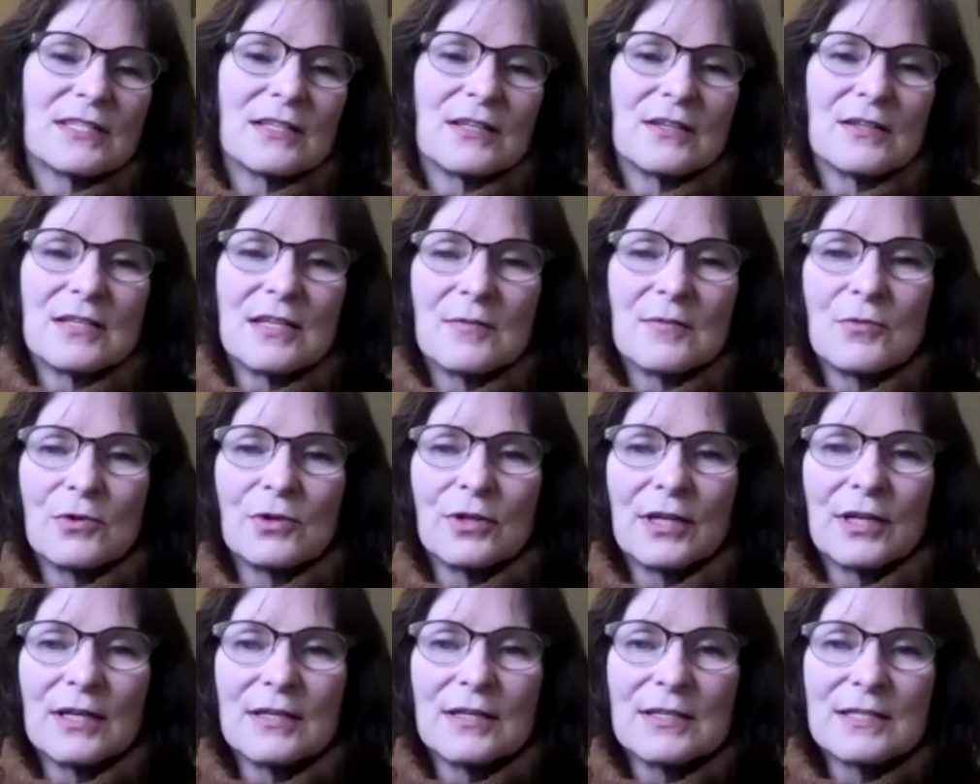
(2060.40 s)
it
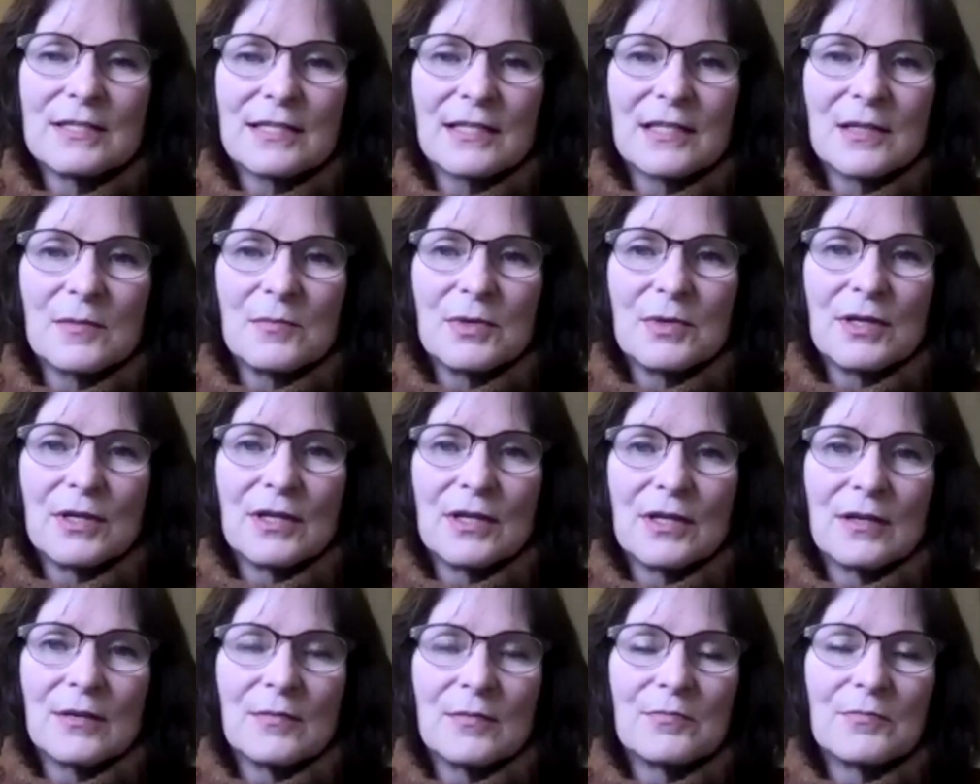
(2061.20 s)
really is going to
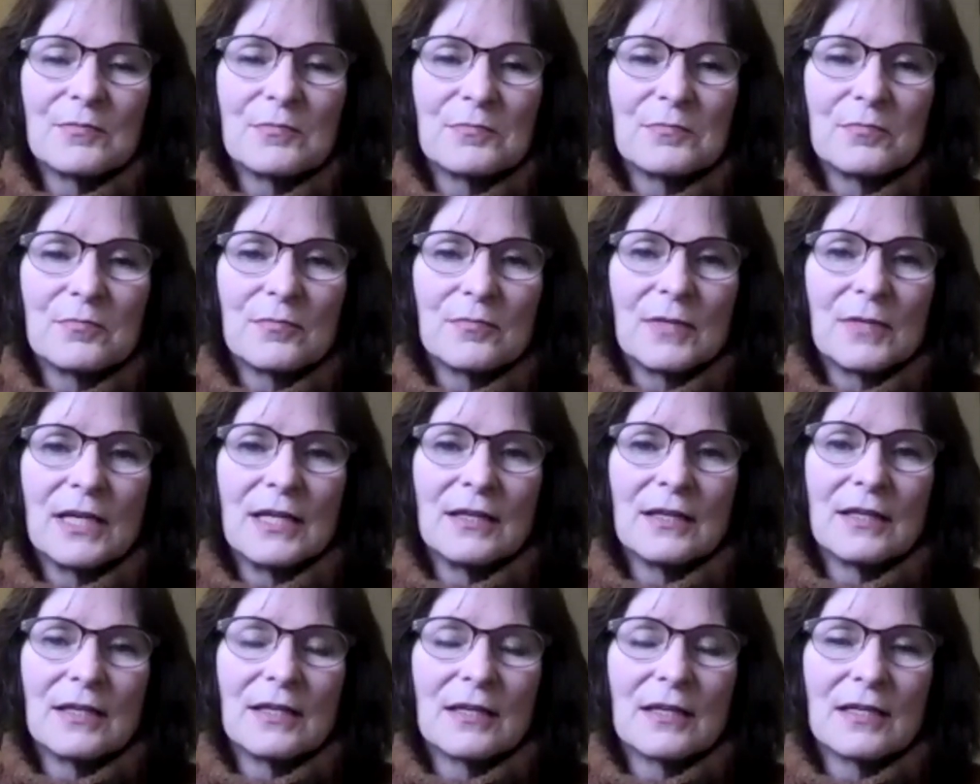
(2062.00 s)
be
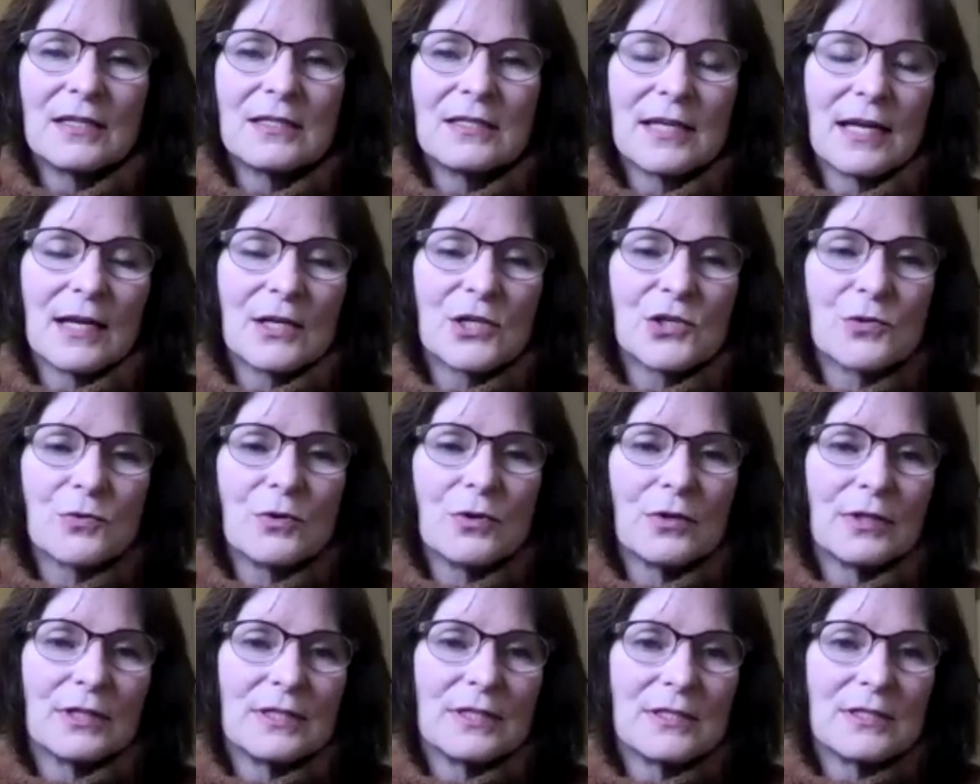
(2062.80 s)
in
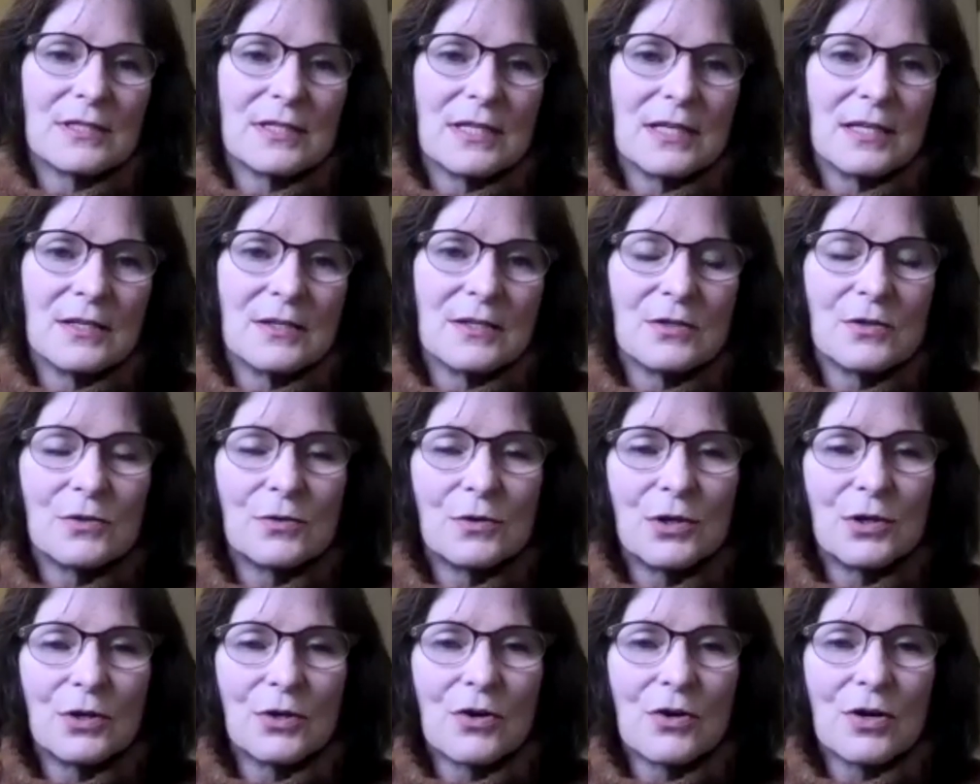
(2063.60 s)
contextual in who
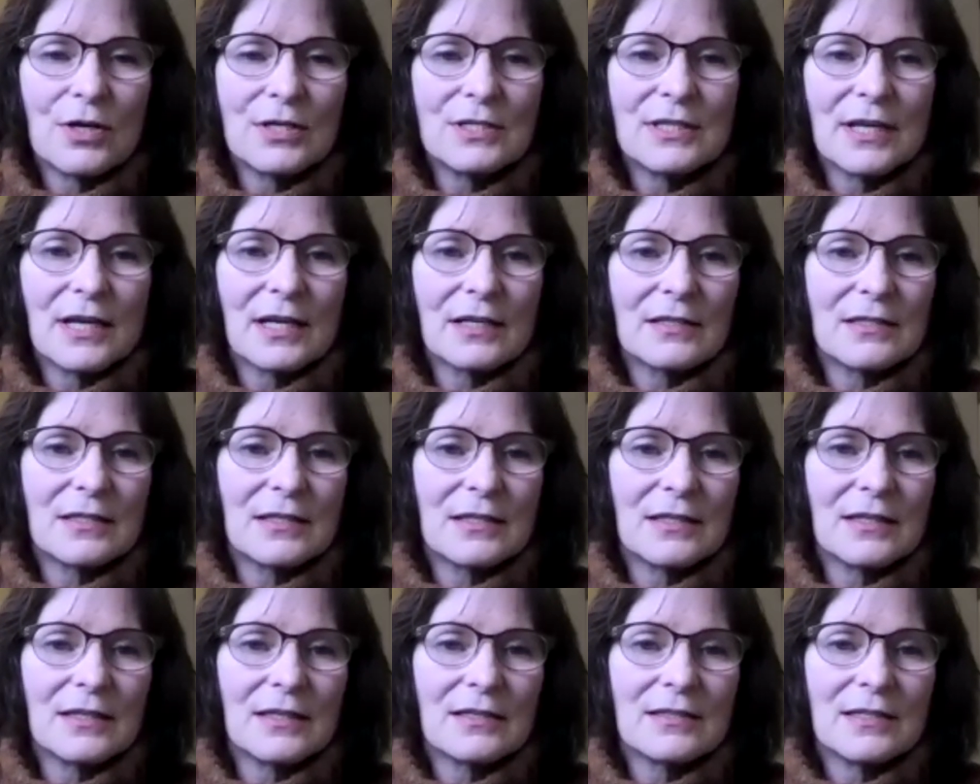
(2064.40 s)
you're
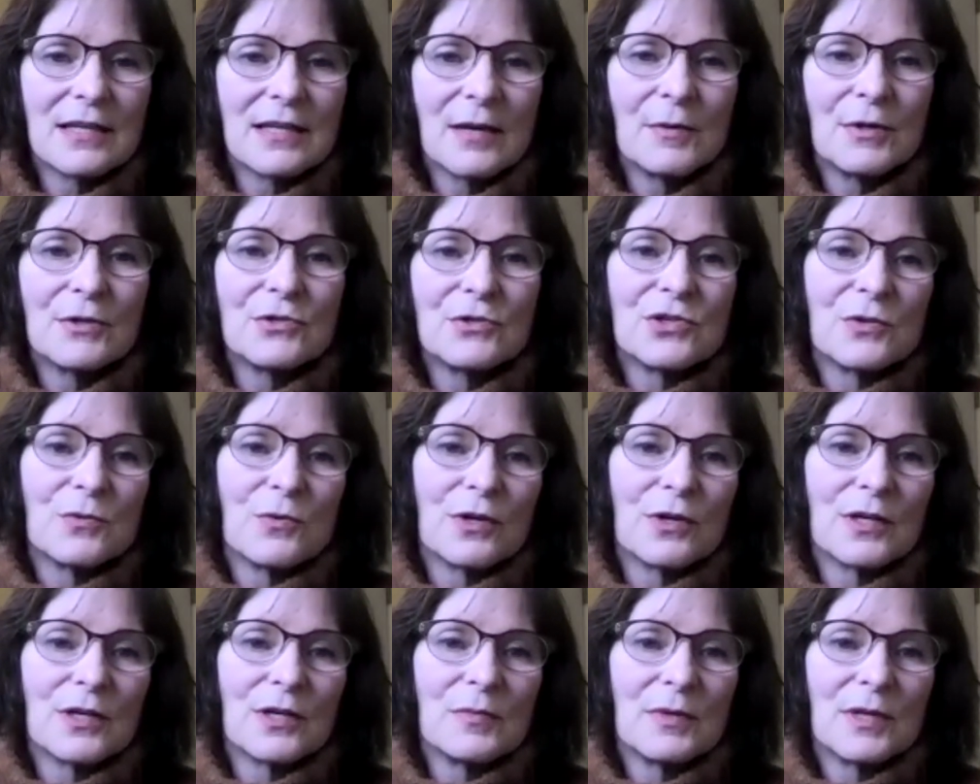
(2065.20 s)
contacting and how much you
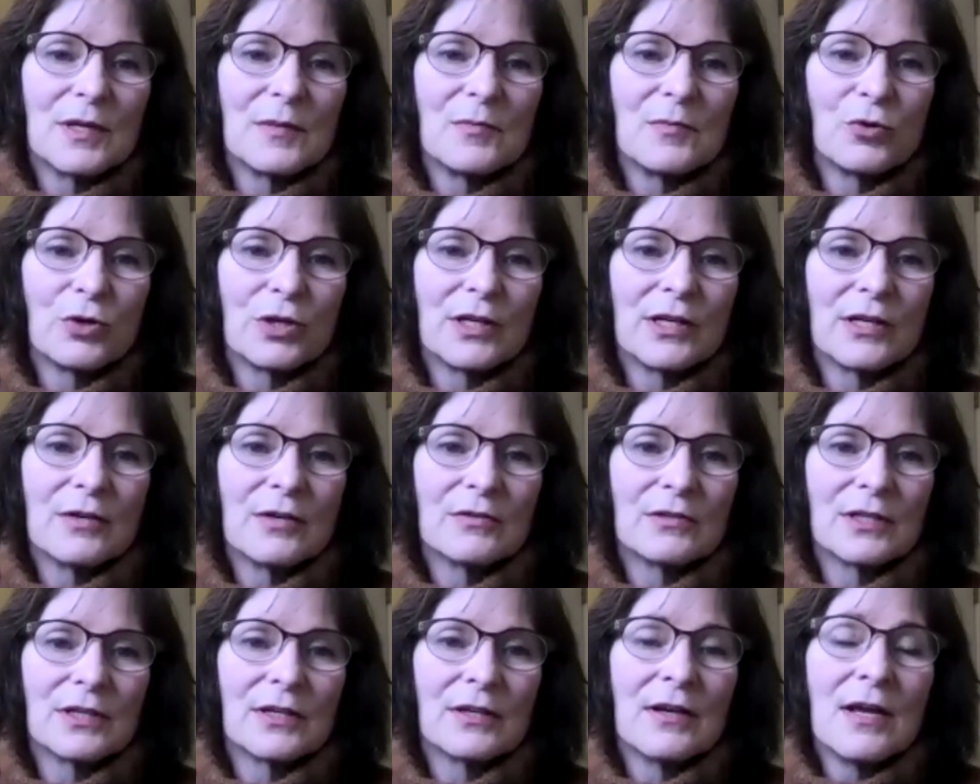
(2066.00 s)
want to be putting
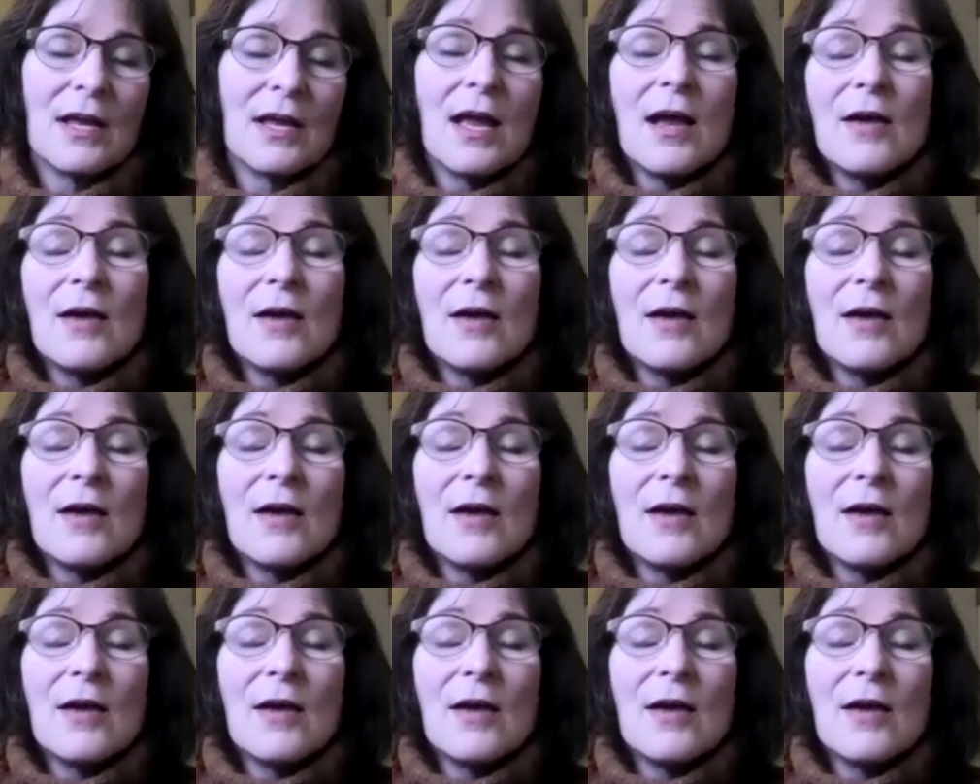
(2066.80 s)
out there.